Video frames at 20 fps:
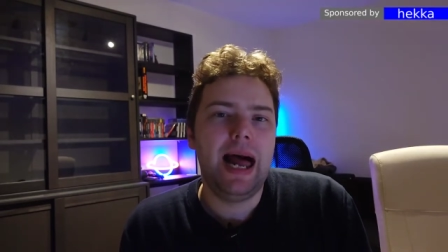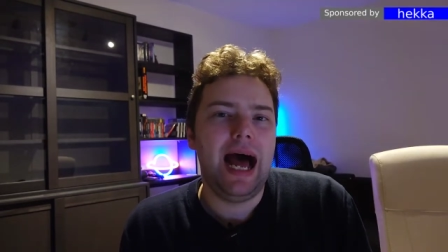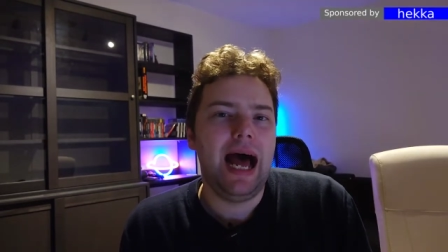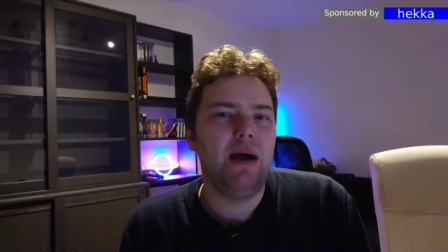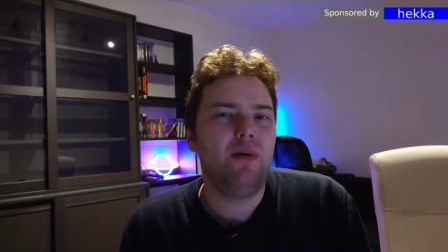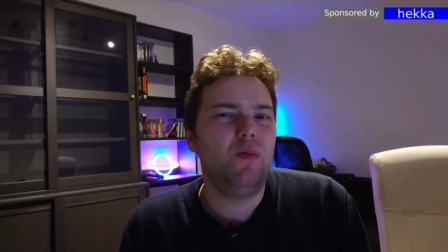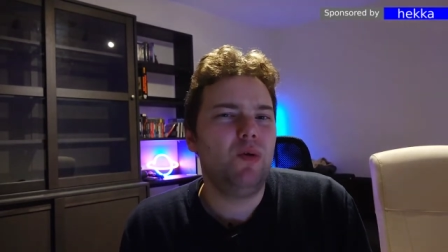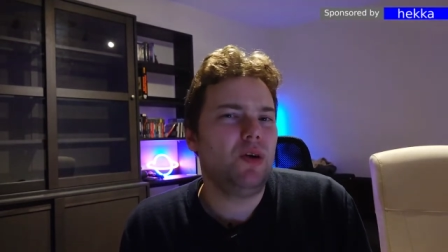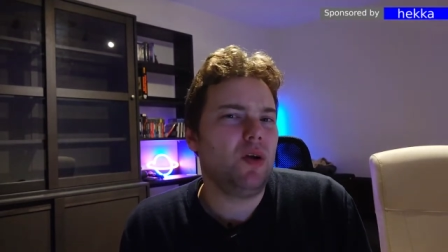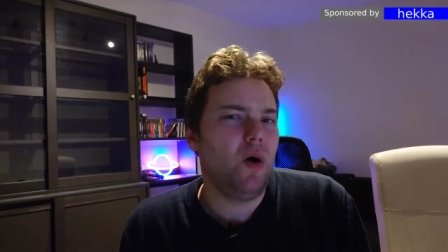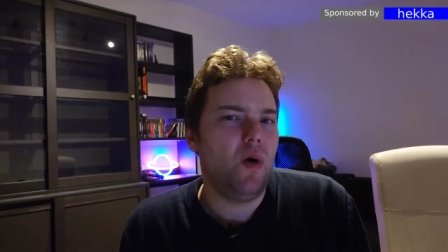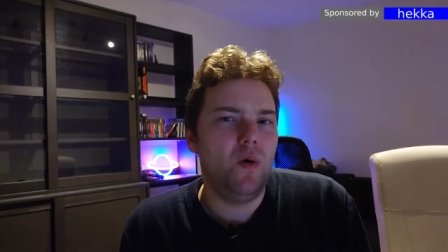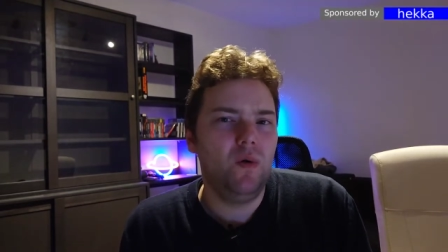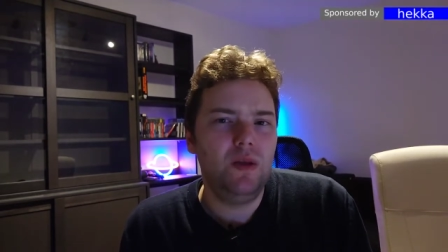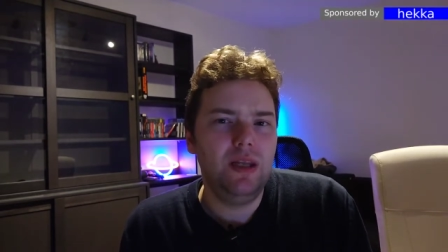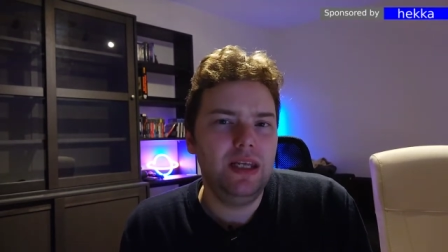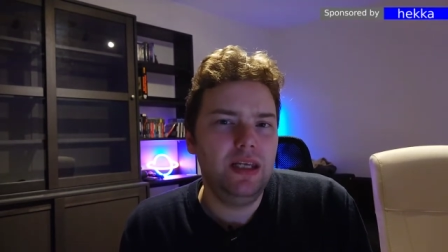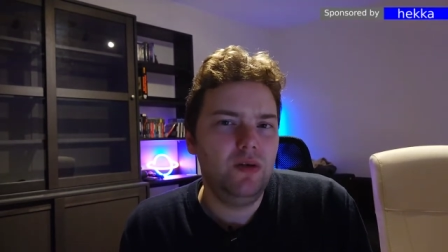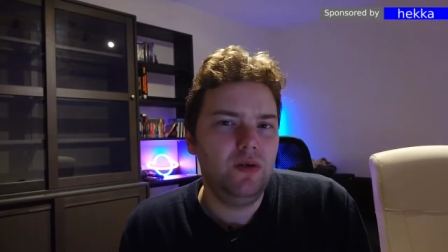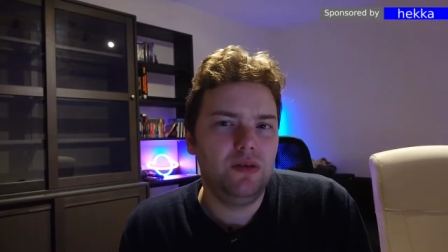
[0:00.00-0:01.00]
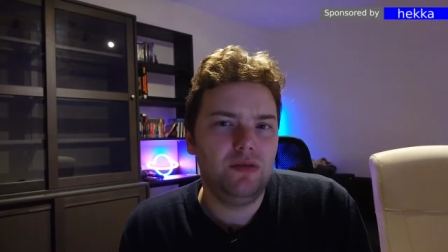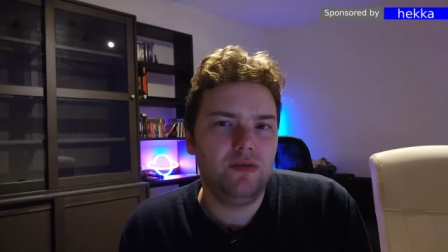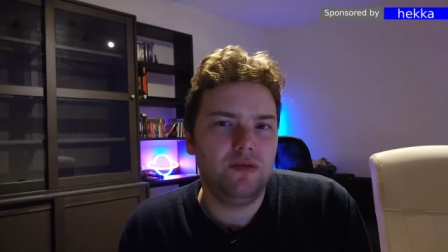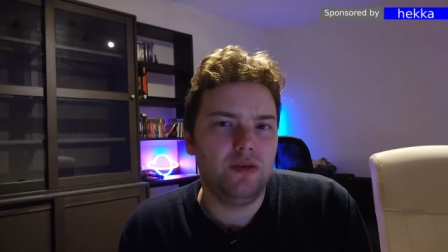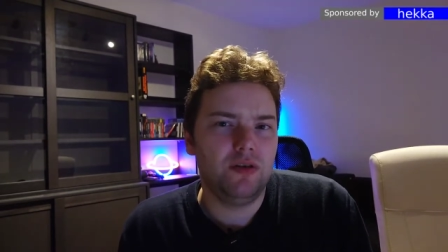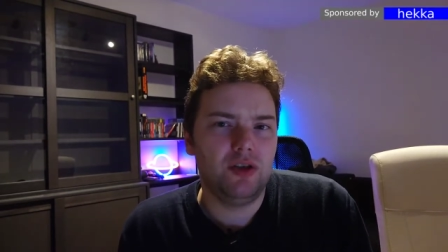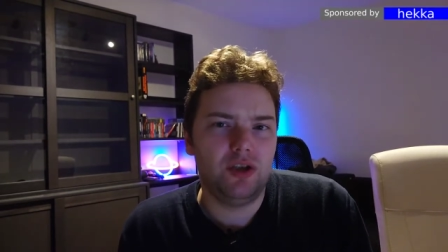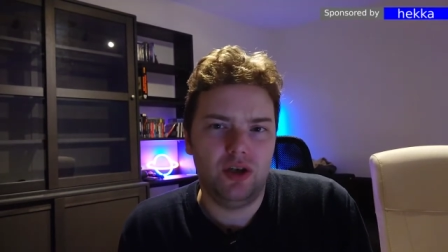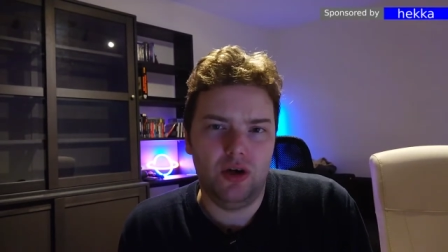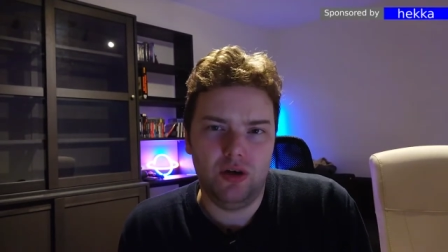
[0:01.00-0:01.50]
I would only use
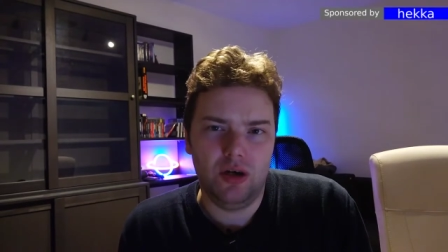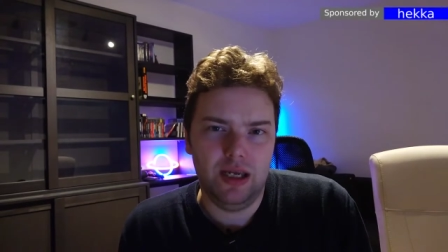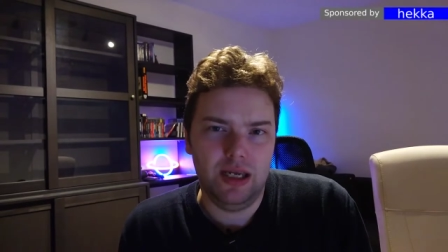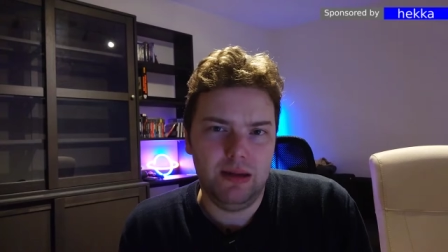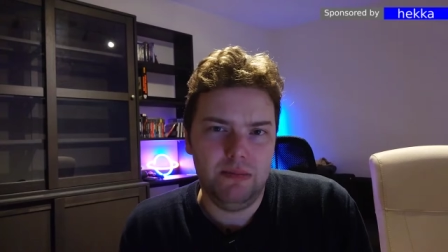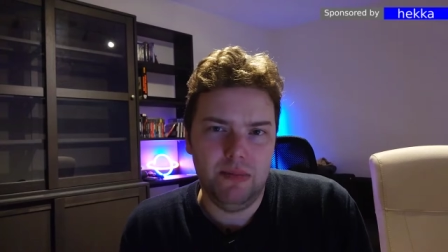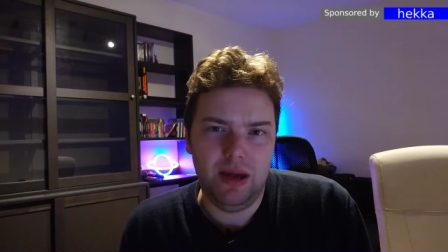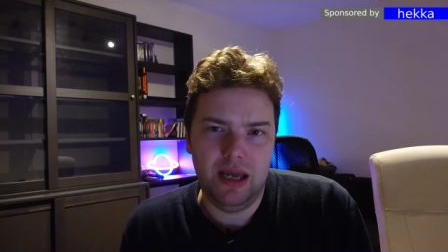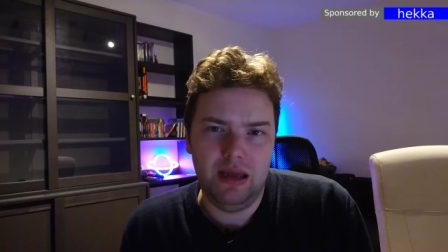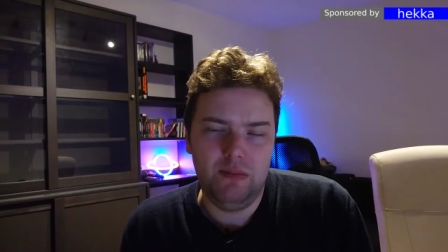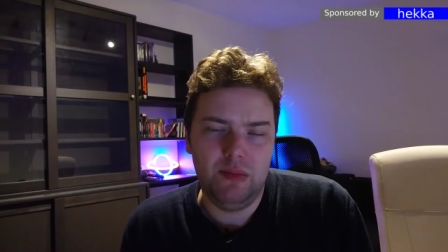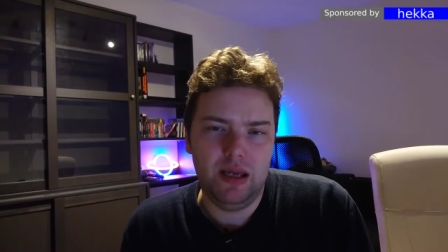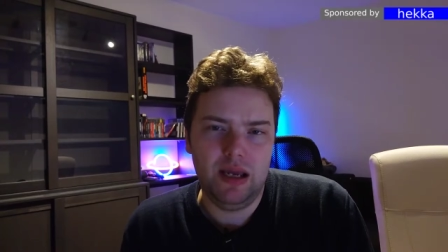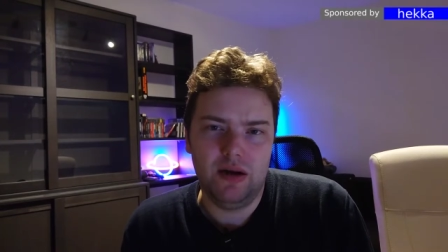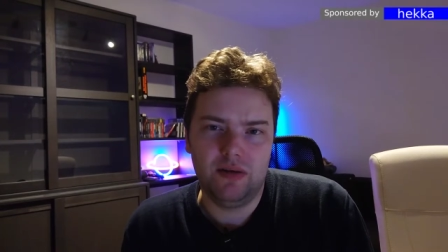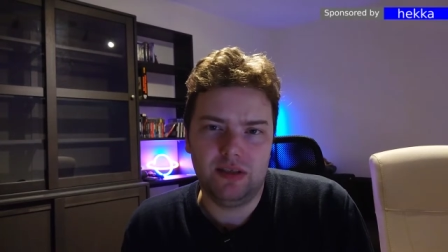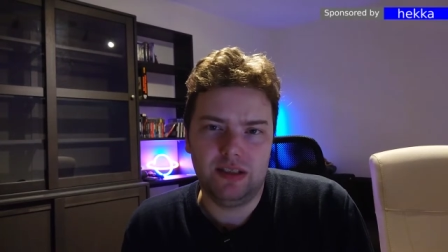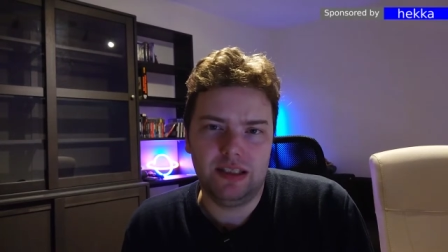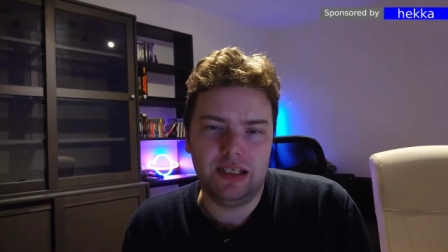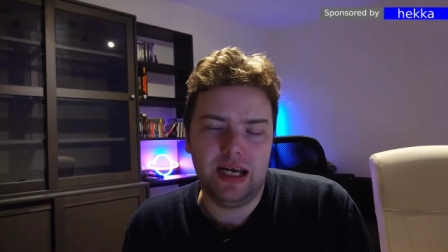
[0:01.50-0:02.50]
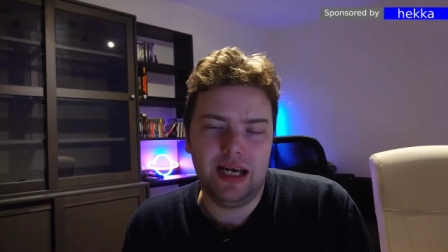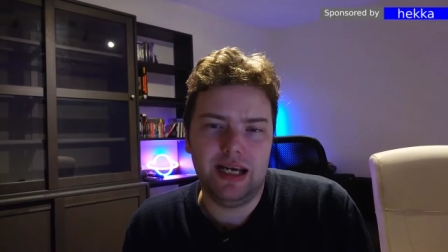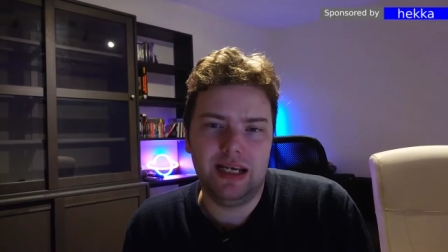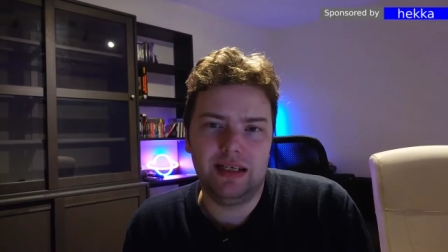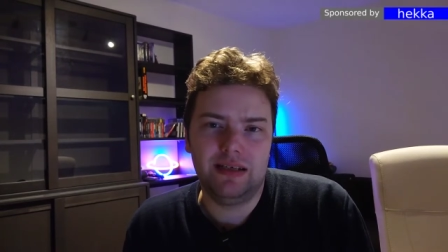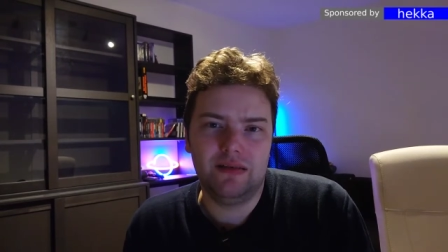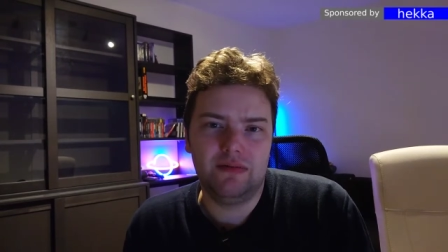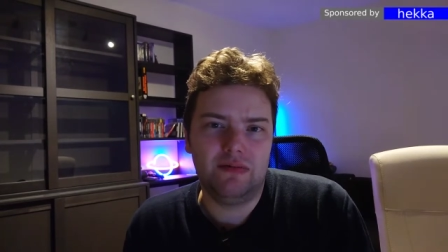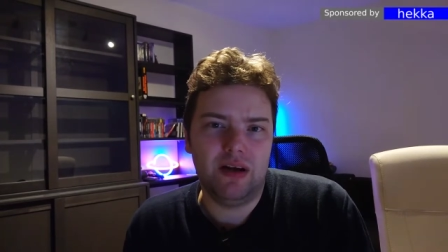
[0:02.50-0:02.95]
for jogging, maybe outside,